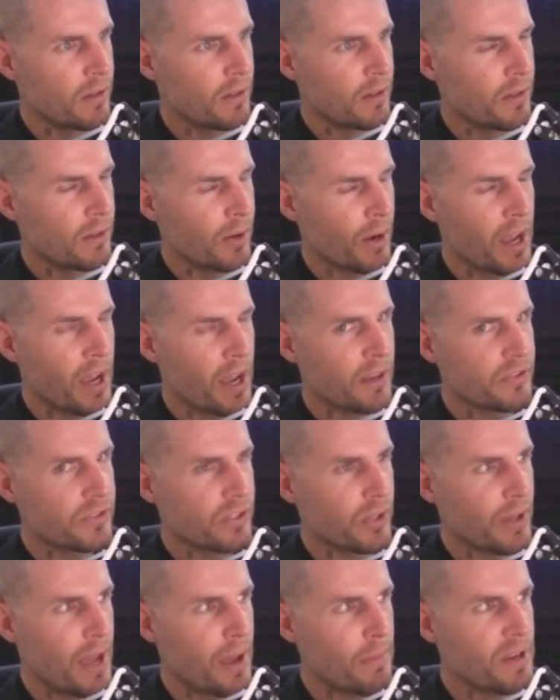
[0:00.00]
Okay,
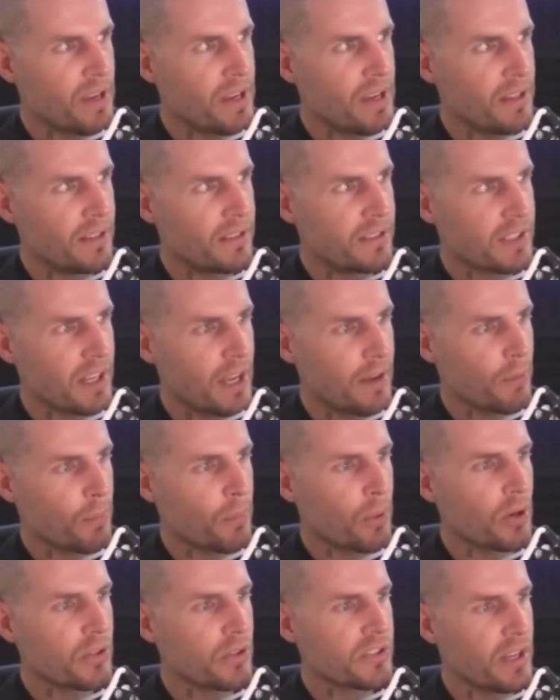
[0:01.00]
so that means if a
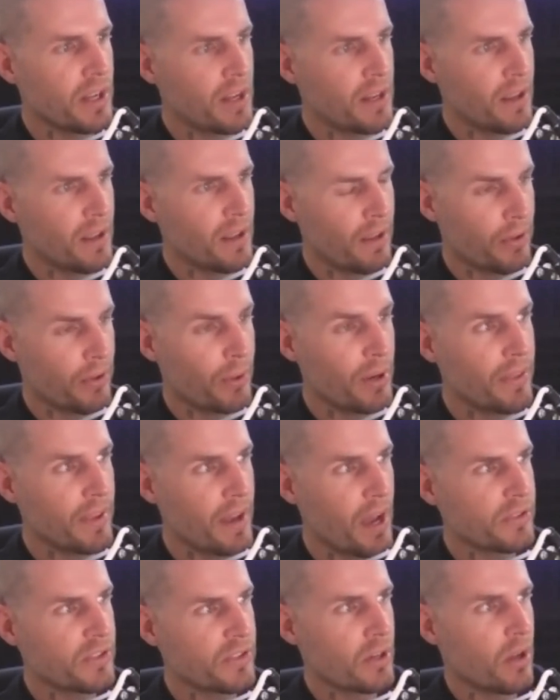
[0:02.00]
person at
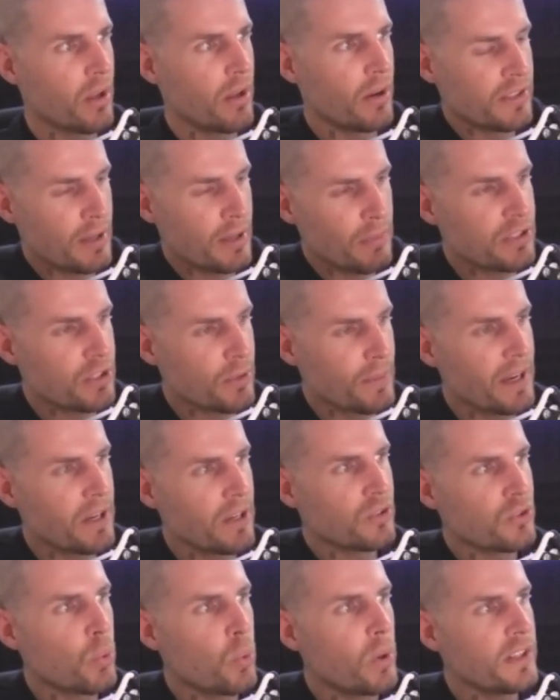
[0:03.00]
$30,000, that means they're
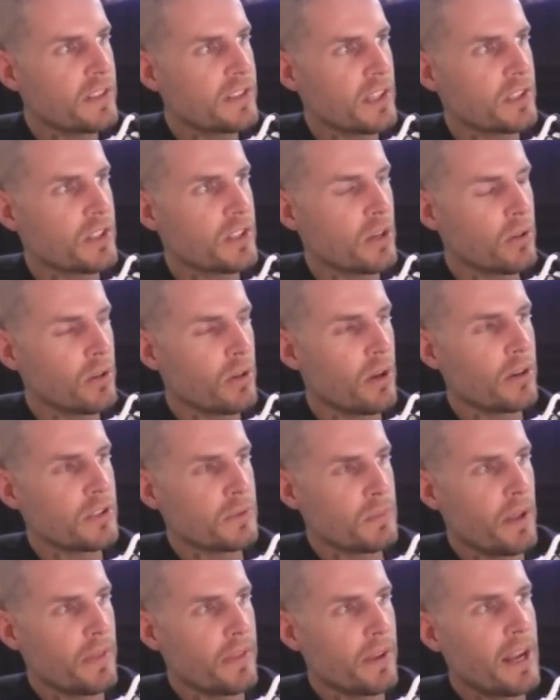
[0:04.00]
making $2,600
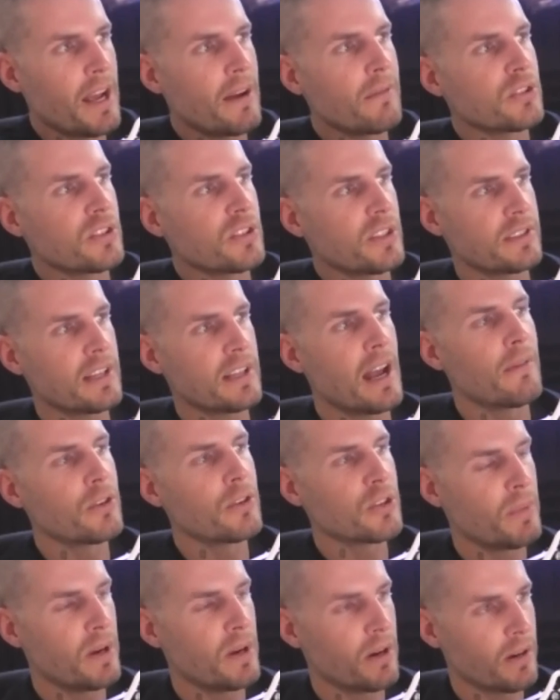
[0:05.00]
a month on average. That's the
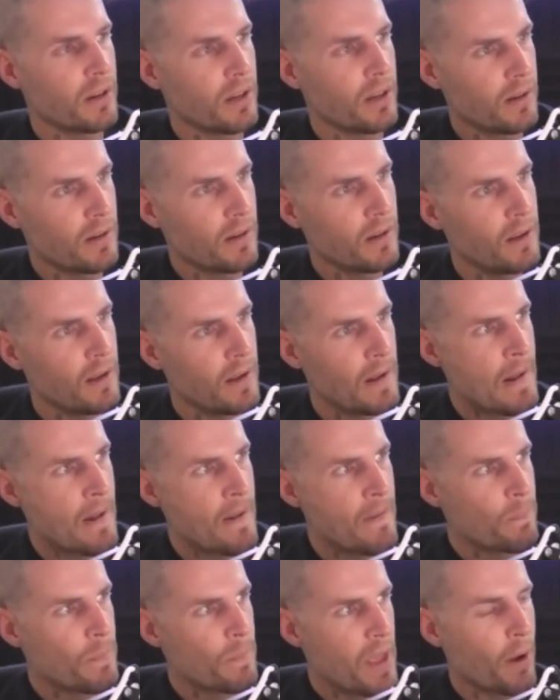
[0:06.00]
average American.
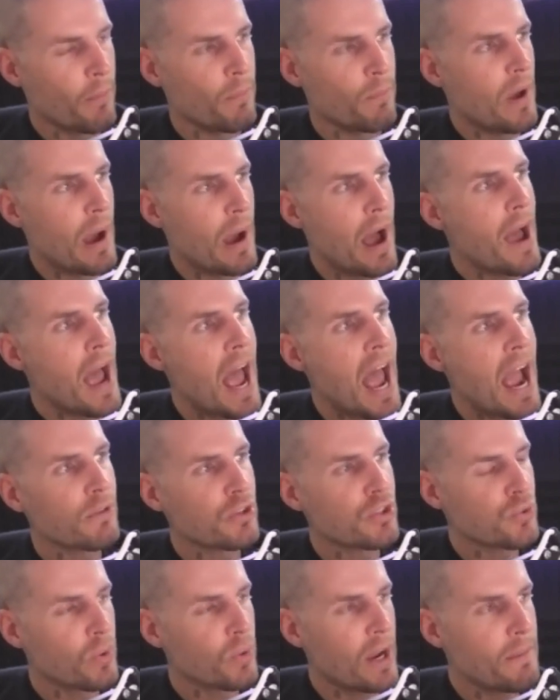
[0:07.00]

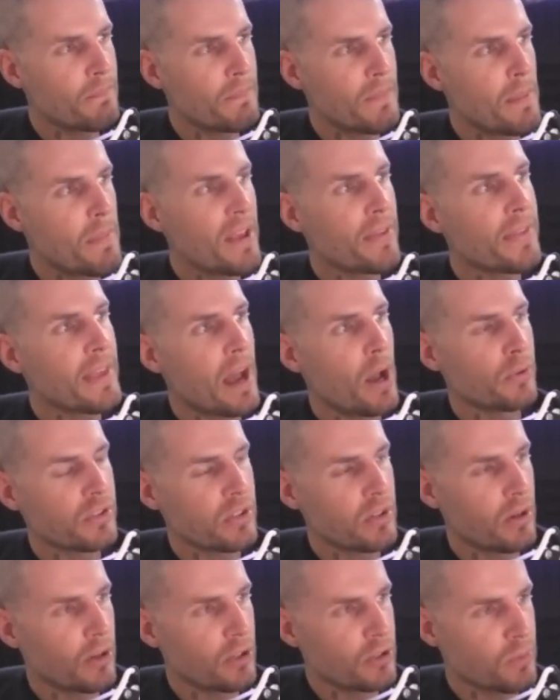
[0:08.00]
Average rent, maybe
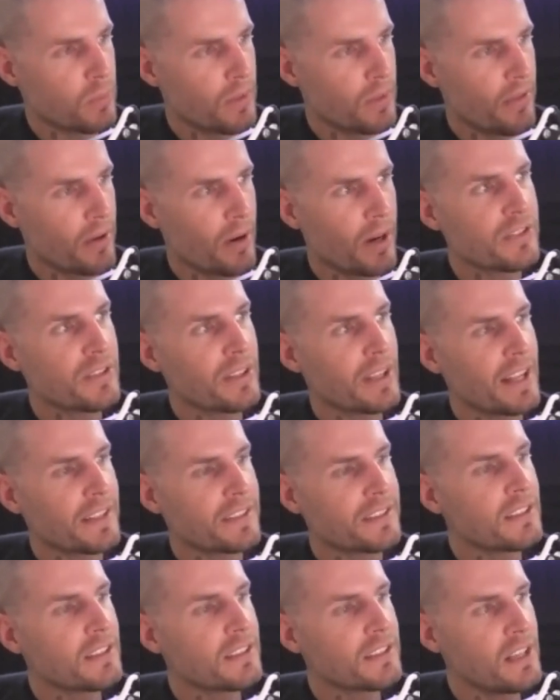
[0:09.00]
$1,000 per month. All right, so they got
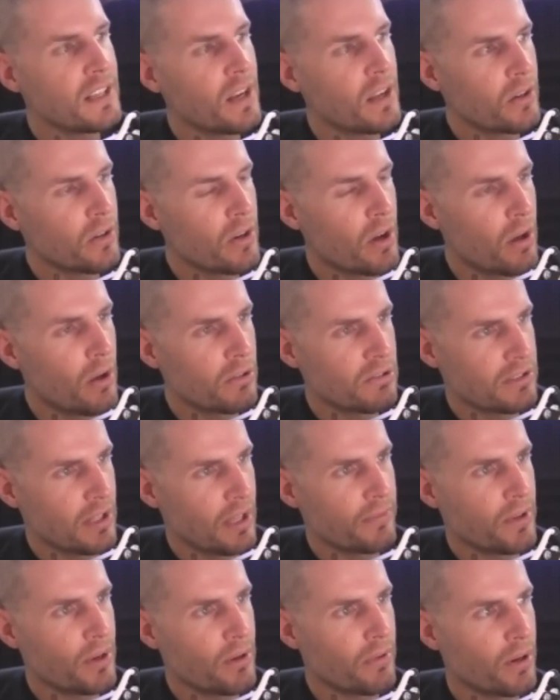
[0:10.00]
$1,600
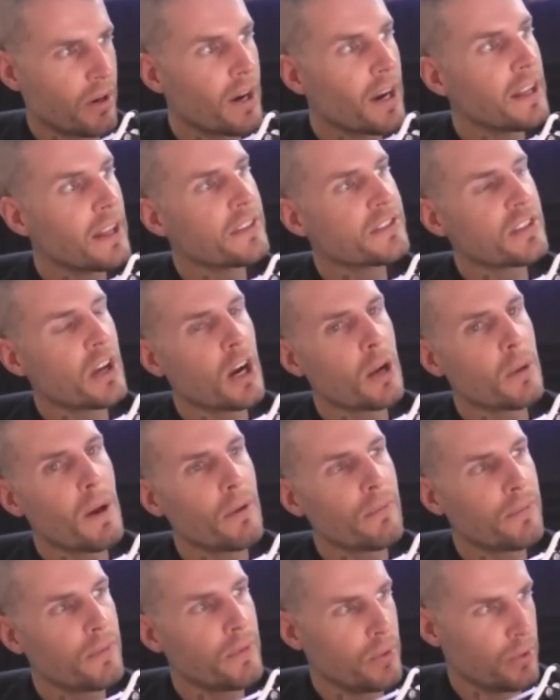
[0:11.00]
left over. All right, let's talk
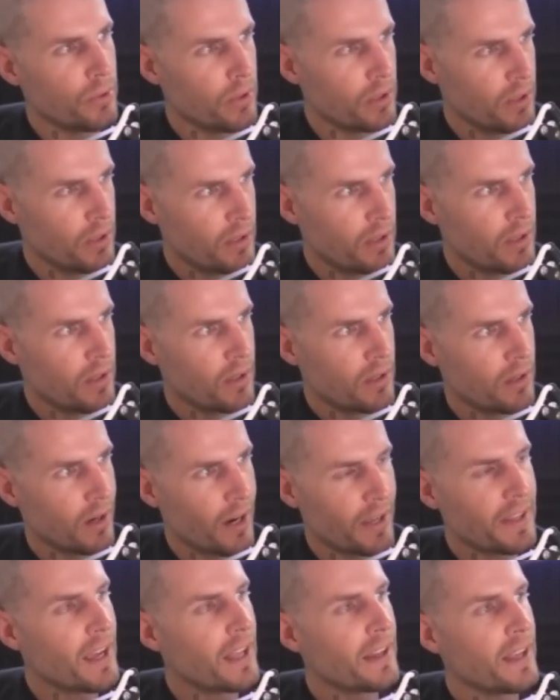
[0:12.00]
about food.
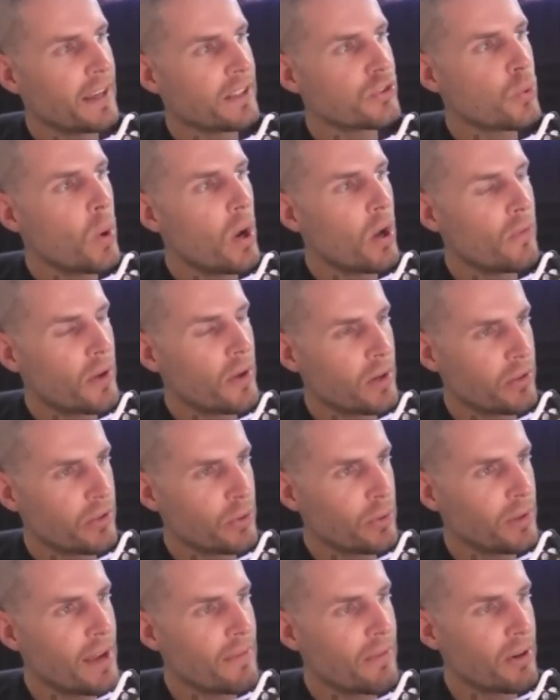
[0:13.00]
All right, they got like $1,200
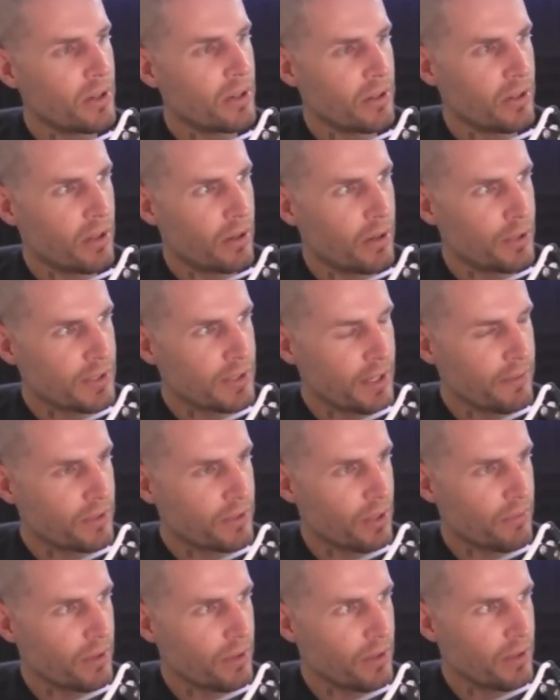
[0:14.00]
to $1,100 left
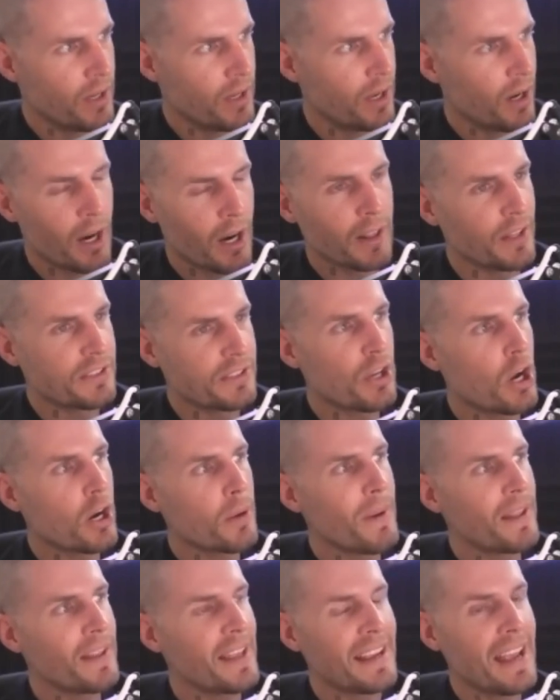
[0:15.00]
over. All right, let's talk
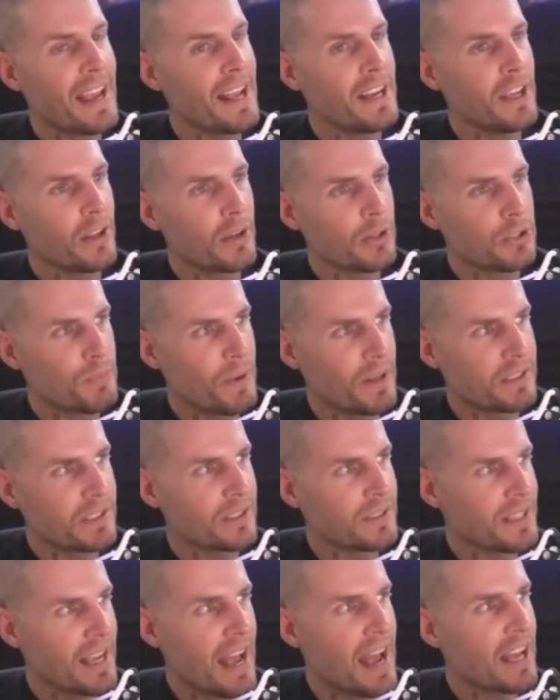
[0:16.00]
about like any other
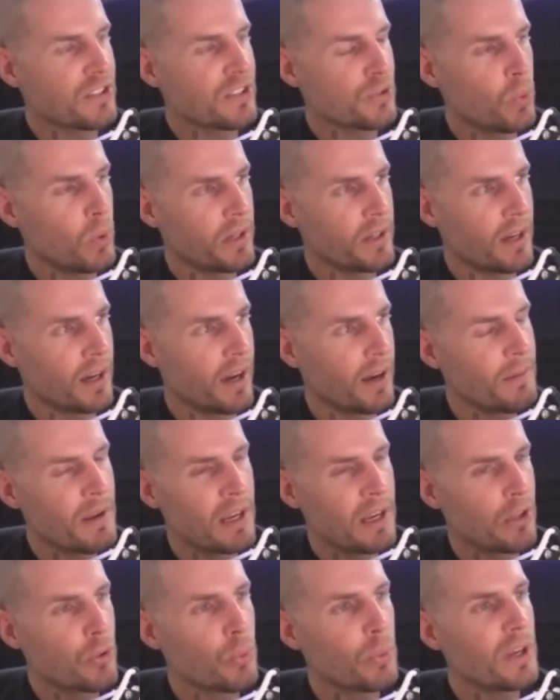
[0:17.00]
expenses, gas, whatnot,
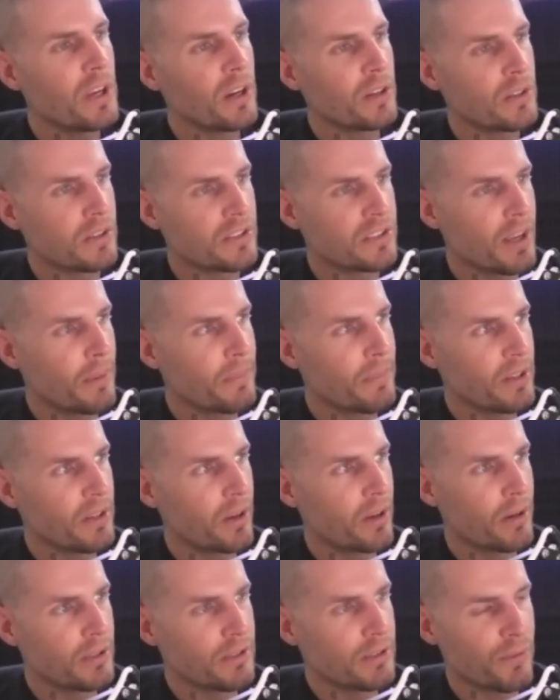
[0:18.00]
$300 something,
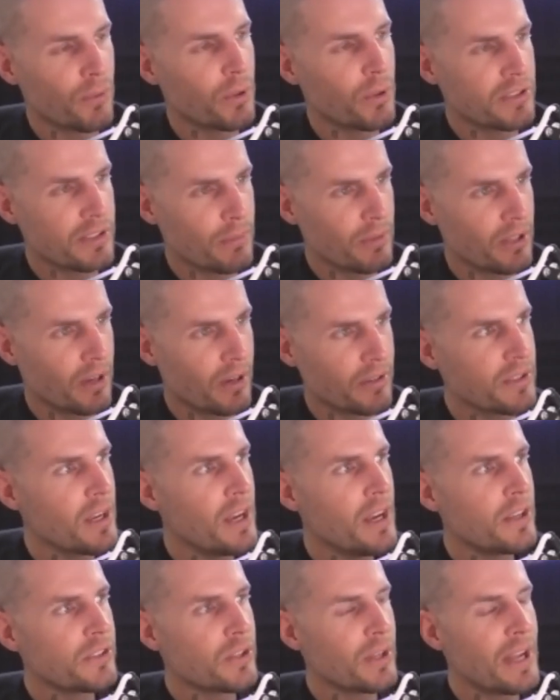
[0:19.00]
$400 something.
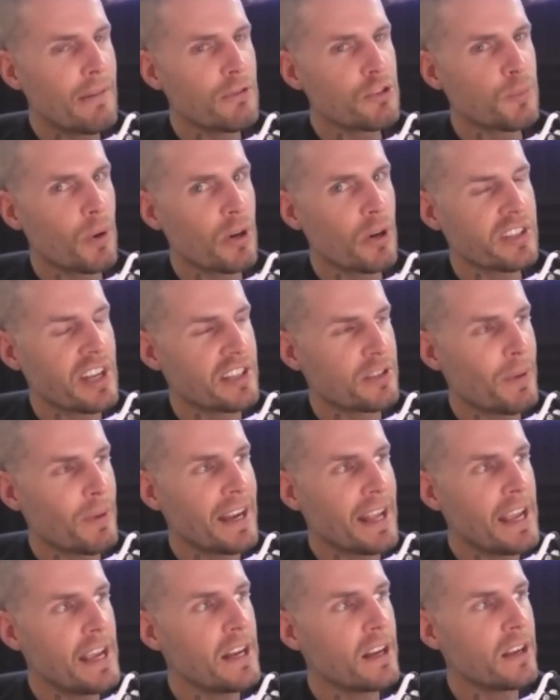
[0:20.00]
So the average person has
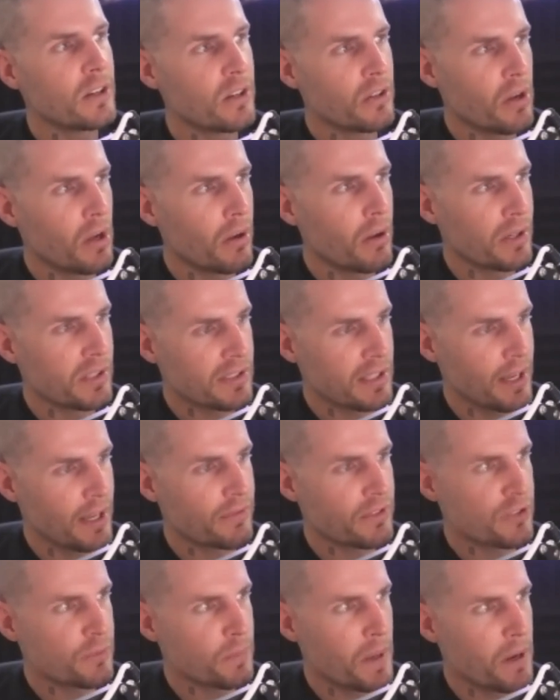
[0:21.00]
about $800
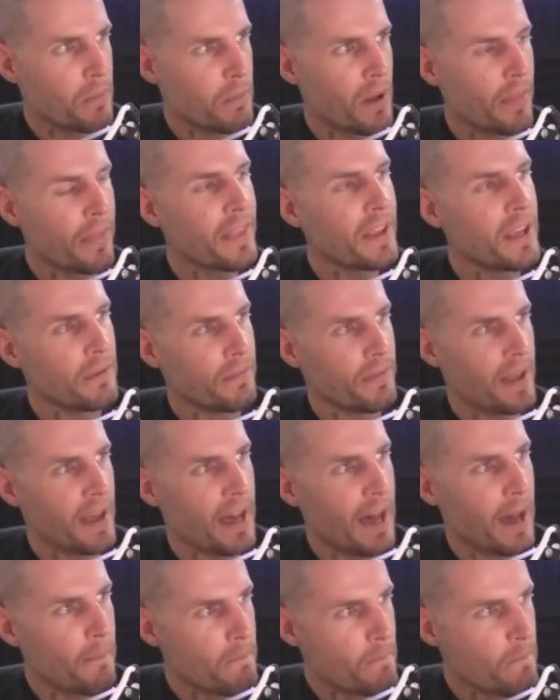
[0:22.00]
left to spend a month, if
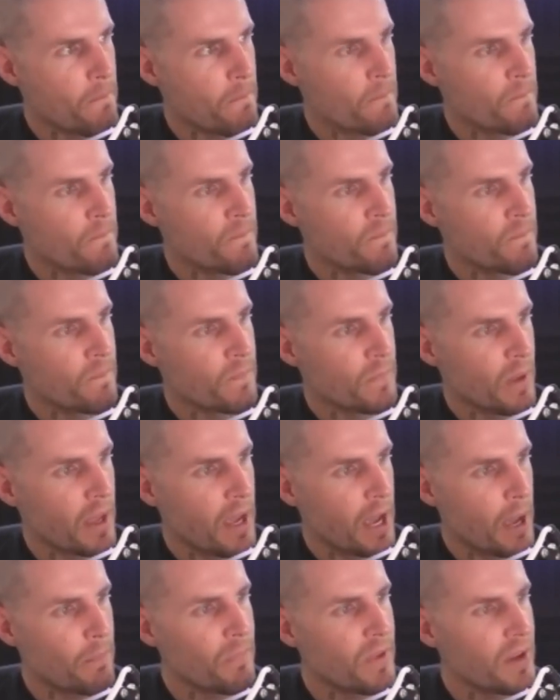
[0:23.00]
that.
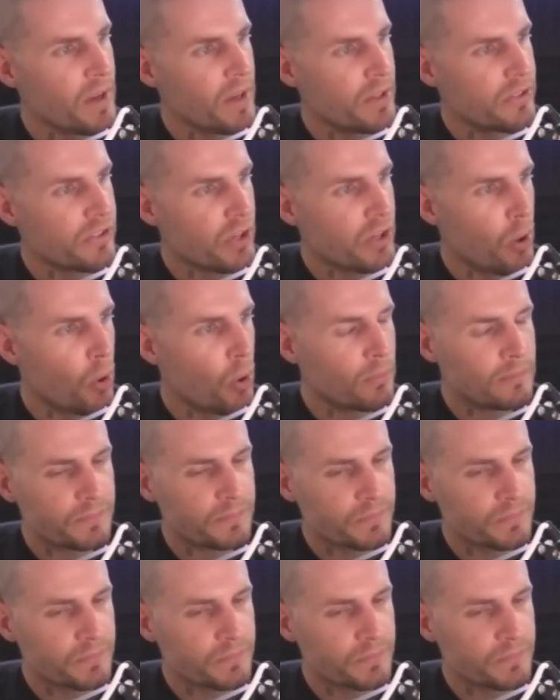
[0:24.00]
Okay, so